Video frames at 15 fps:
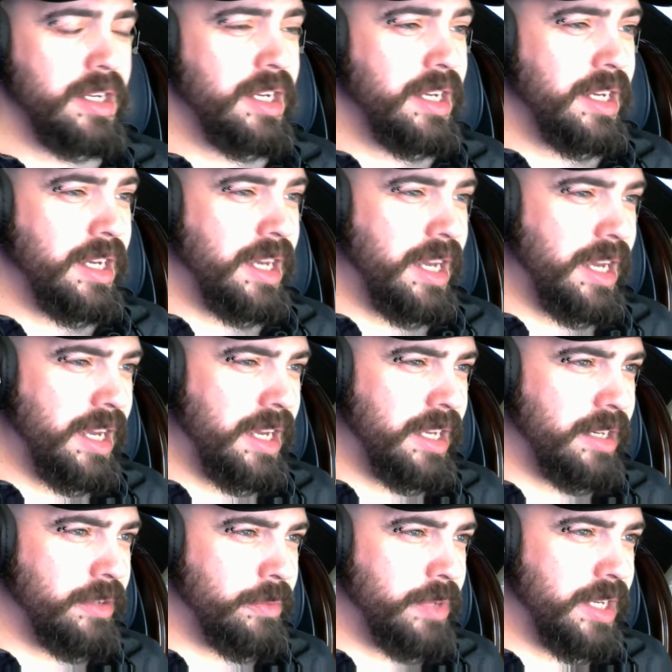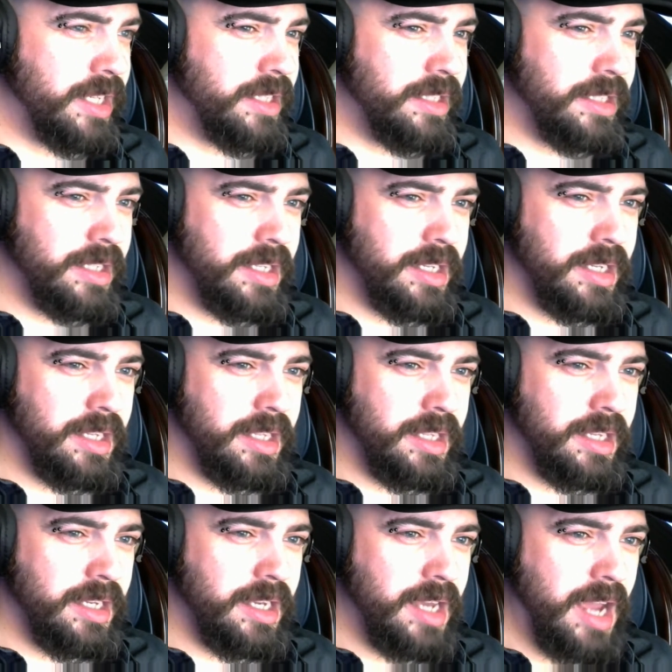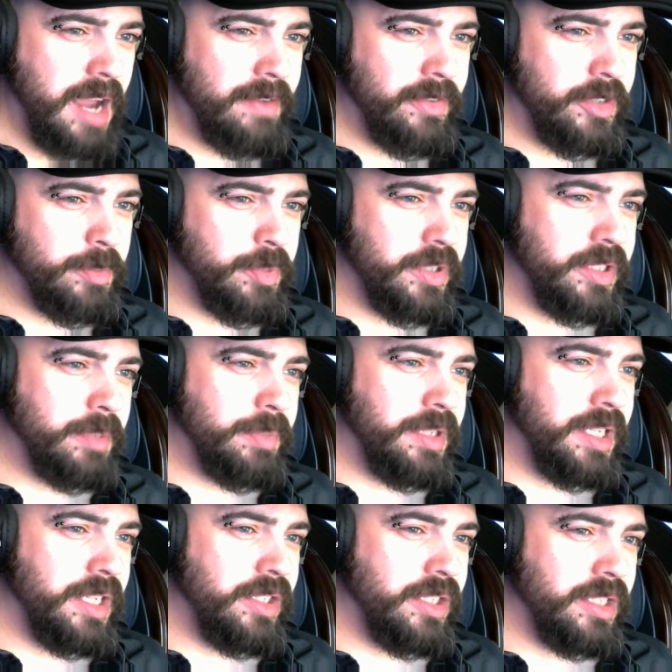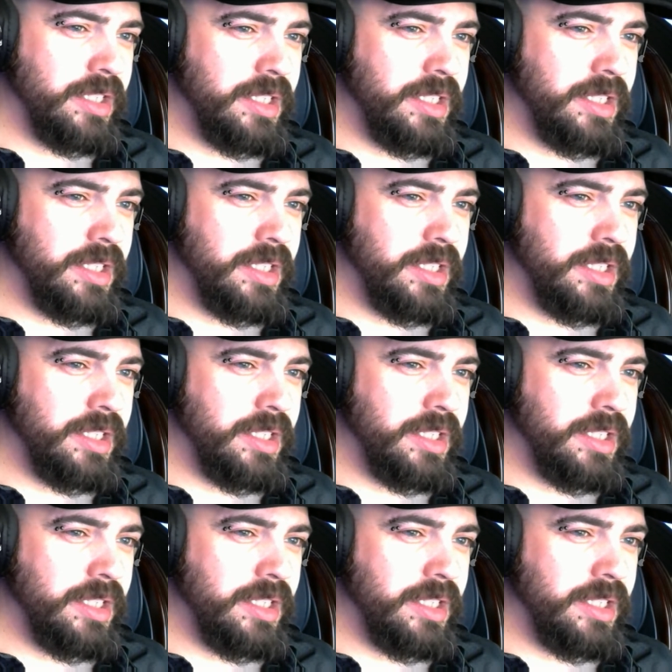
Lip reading: And we can see the average precipitation